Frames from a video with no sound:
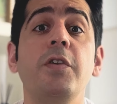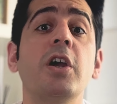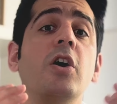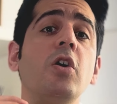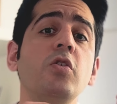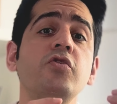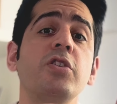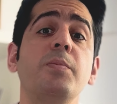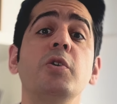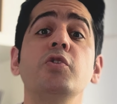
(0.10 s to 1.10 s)
are all
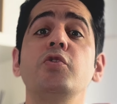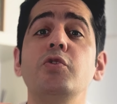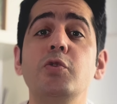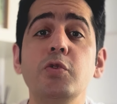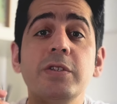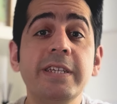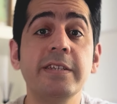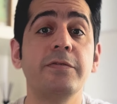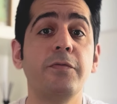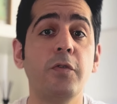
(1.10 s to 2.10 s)
supposed to do these
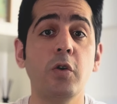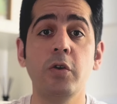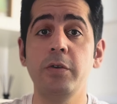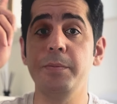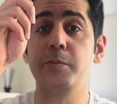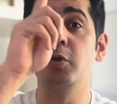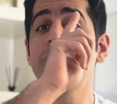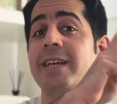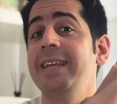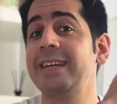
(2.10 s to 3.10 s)
4
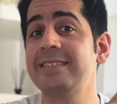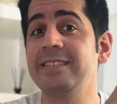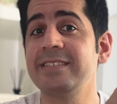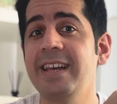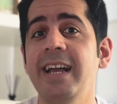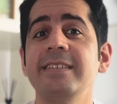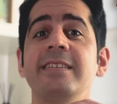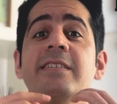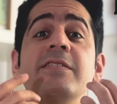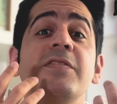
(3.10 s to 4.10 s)
important
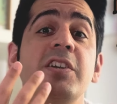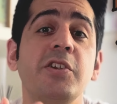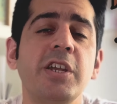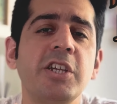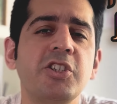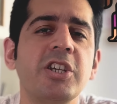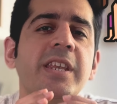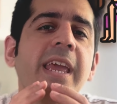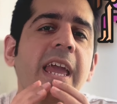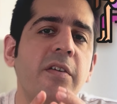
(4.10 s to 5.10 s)
exercises variation
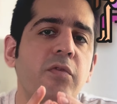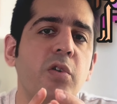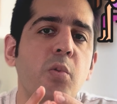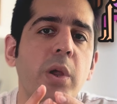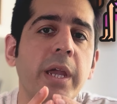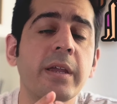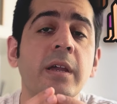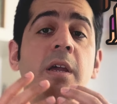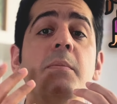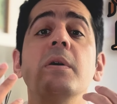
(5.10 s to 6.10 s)
every week,
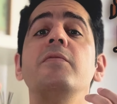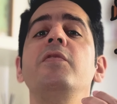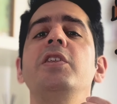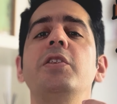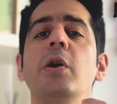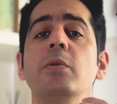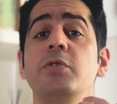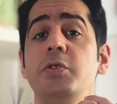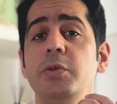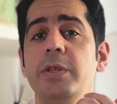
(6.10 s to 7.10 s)
but we don't
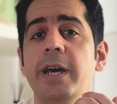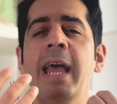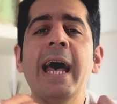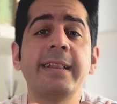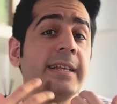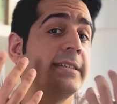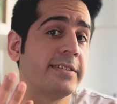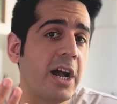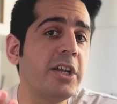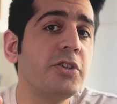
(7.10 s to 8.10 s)
do that. At least
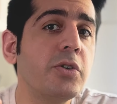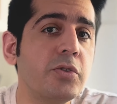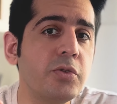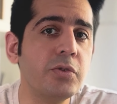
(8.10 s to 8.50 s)
I don't do